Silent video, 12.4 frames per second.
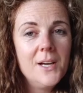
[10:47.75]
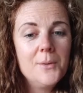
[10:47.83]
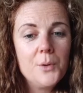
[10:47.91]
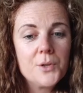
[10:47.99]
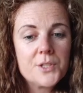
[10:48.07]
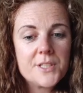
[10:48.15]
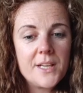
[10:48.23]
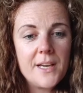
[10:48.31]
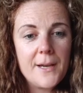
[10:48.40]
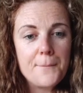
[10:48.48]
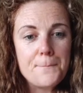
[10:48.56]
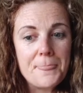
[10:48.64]
But
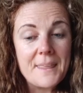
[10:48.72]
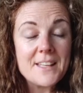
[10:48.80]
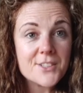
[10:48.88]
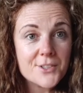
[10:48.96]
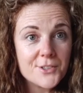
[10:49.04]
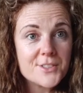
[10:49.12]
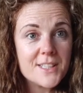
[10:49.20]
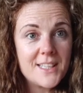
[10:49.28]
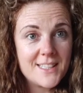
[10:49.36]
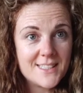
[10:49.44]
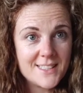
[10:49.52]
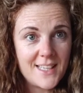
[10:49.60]
it's a good
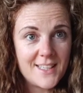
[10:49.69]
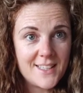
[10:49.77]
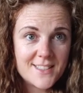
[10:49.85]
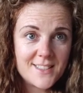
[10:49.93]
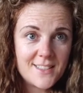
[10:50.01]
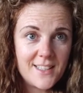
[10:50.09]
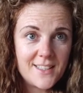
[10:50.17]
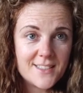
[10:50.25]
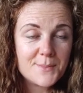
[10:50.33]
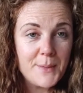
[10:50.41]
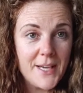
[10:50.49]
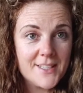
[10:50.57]
and it's
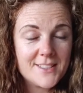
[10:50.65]
bad.